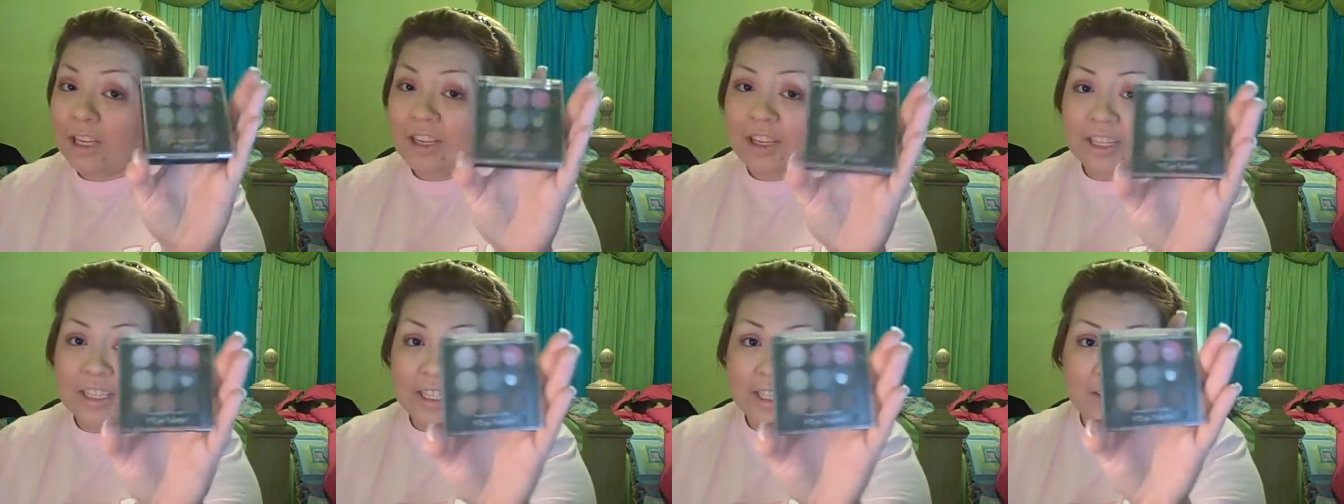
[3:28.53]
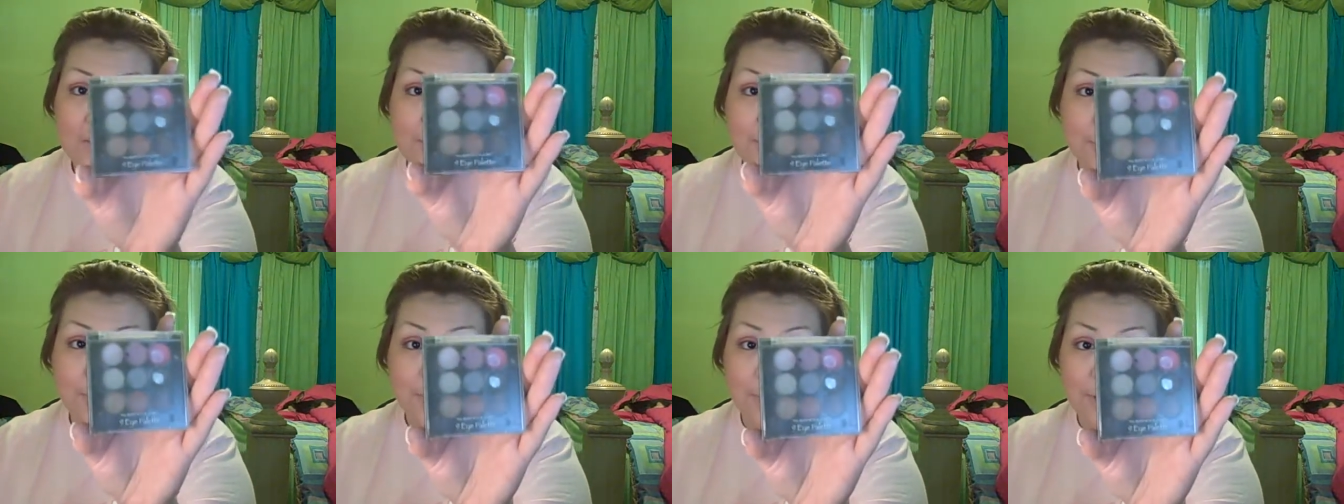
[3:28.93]
You can tell
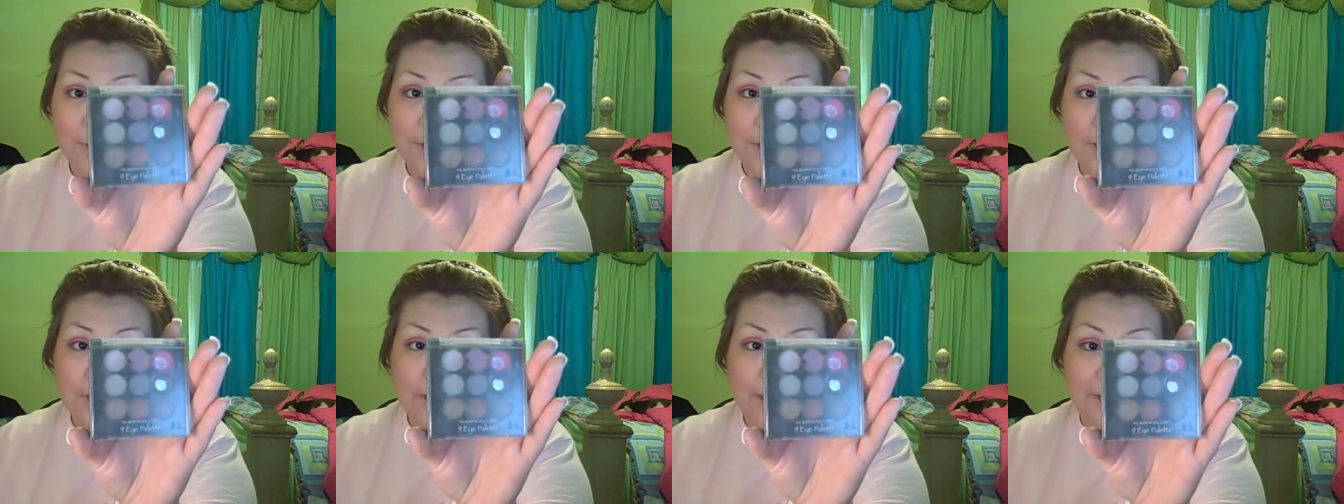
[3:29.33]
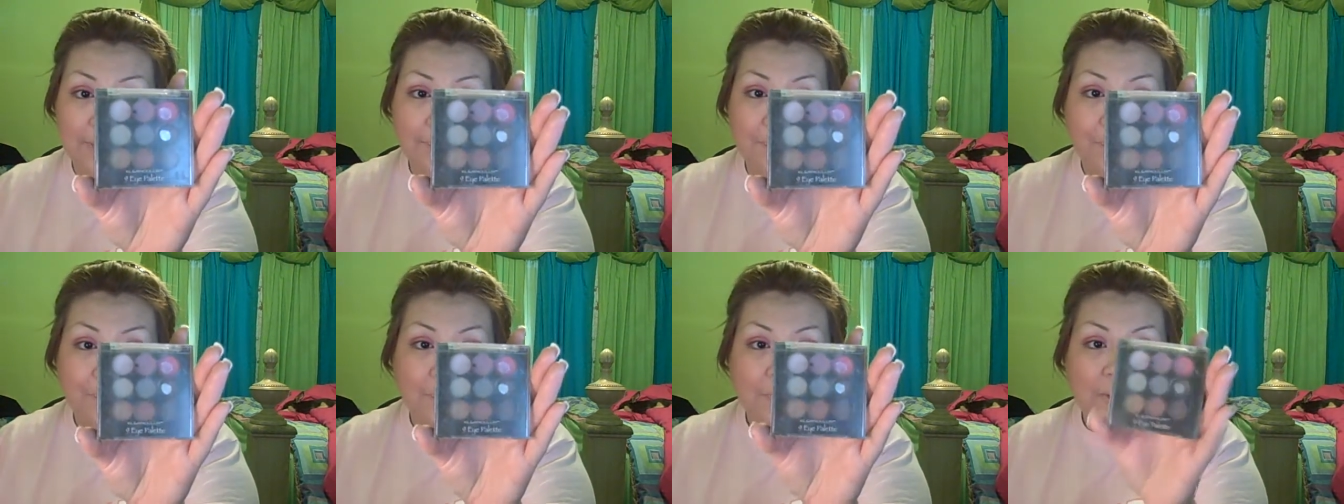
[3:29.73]
it's real
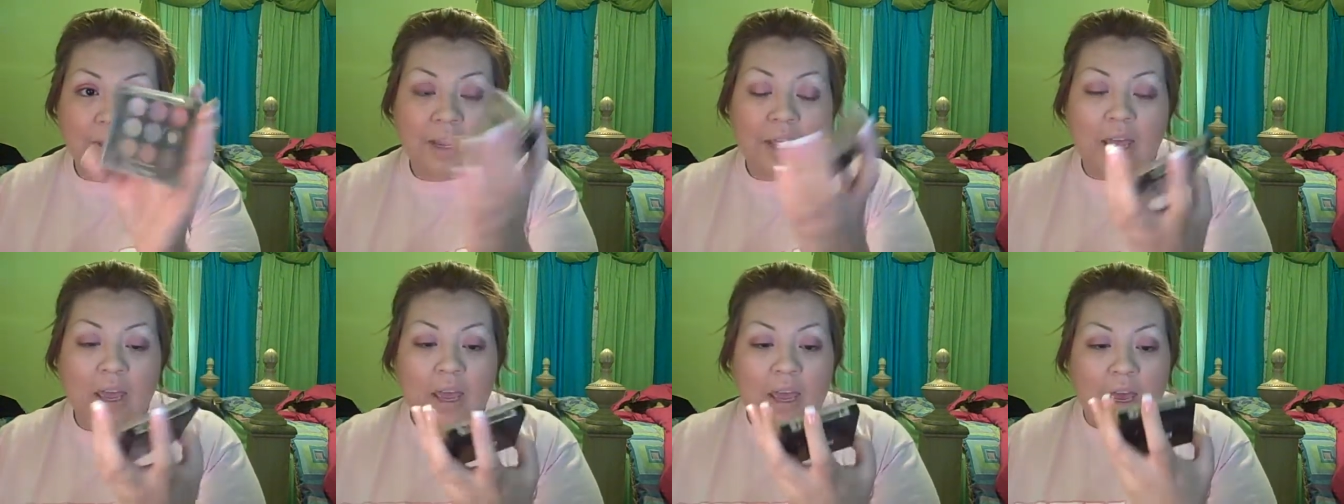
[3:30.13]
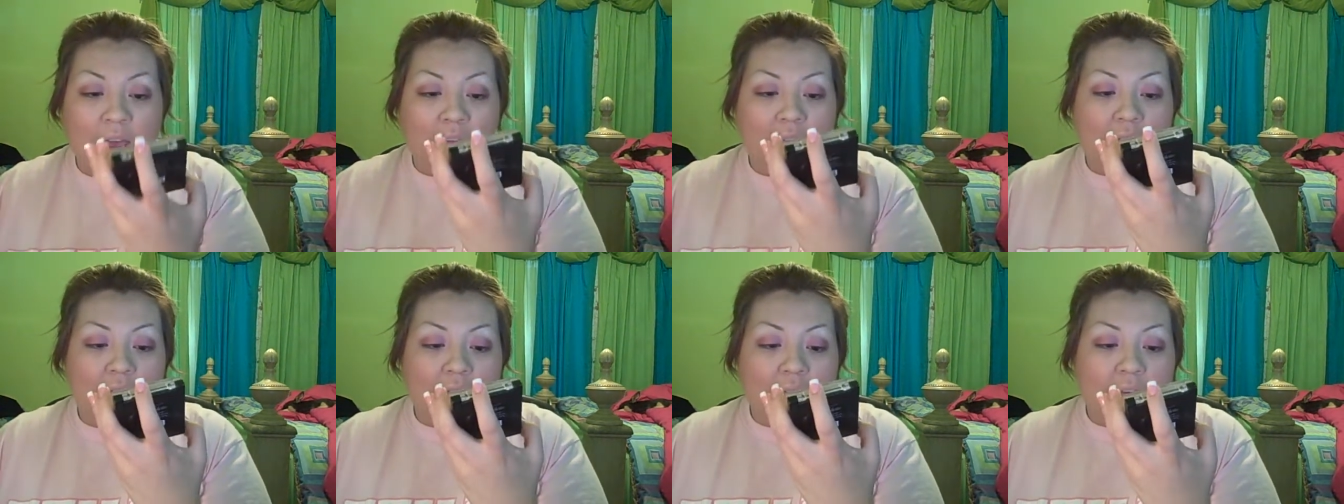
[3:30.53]
dirty.
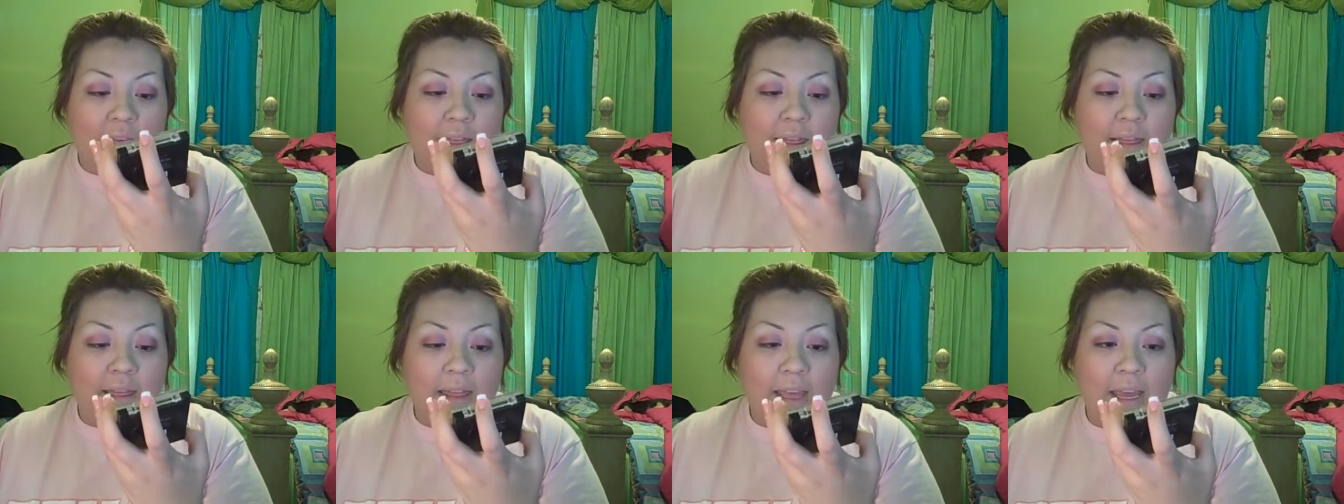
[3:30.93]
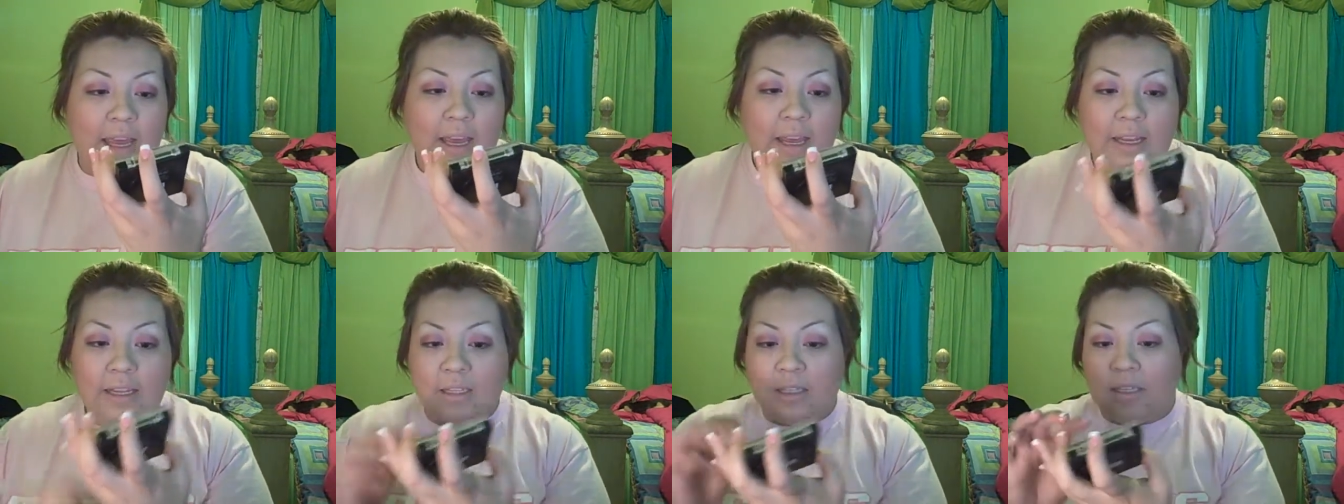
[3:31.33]

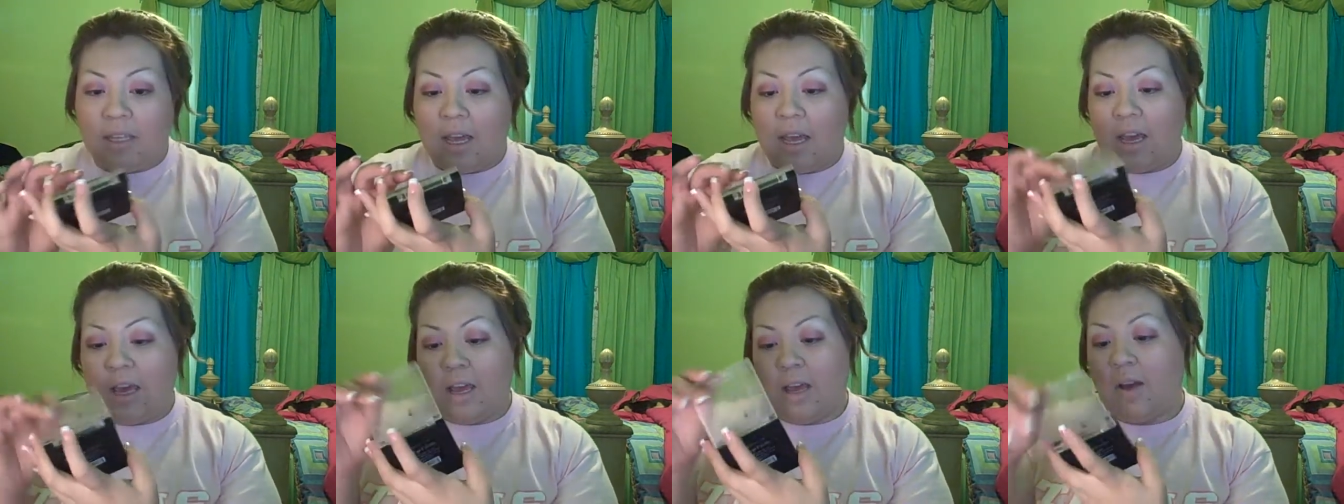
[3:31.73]
This